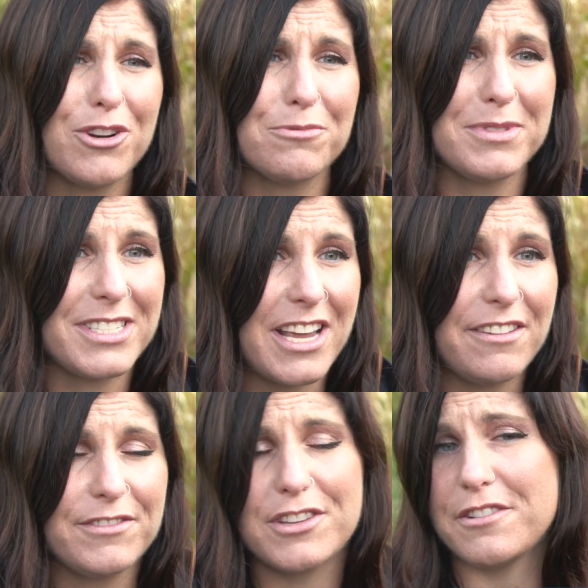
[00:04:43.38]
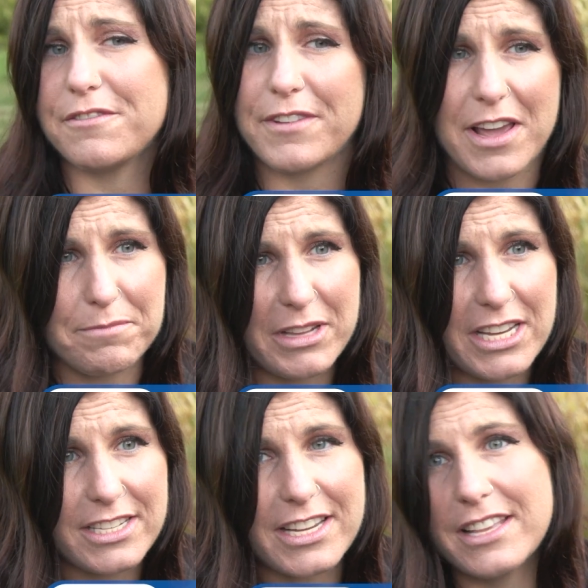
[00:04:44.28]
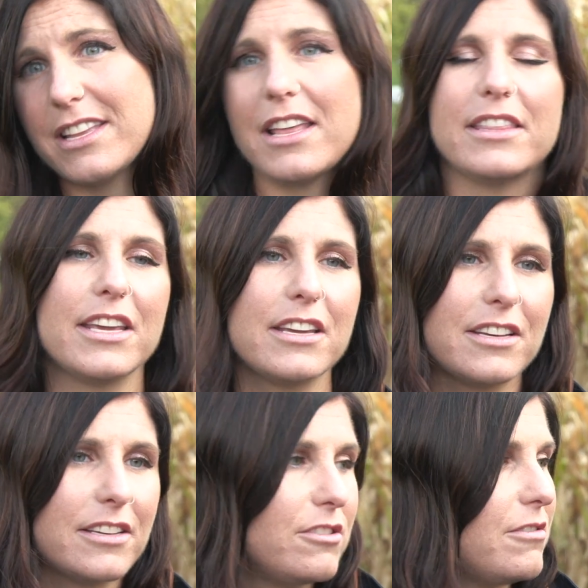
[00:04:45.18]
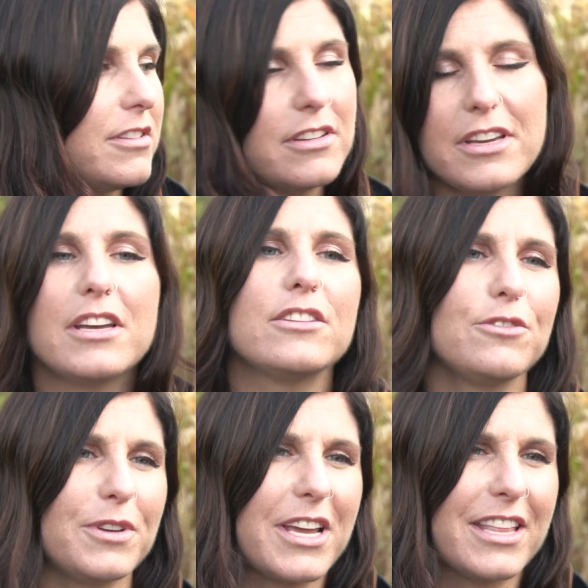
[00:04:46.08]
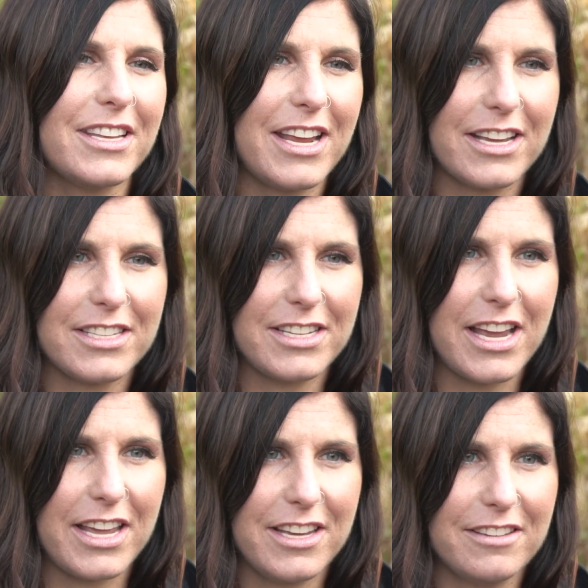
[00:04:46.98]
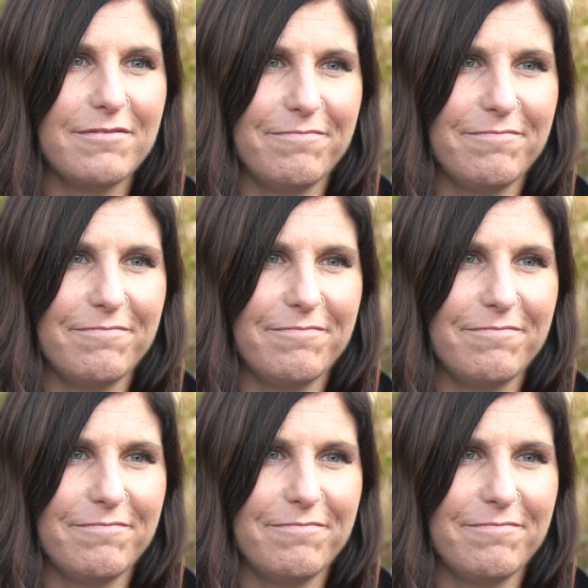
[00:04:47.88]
home safe to their families, and that they can do it again the next day.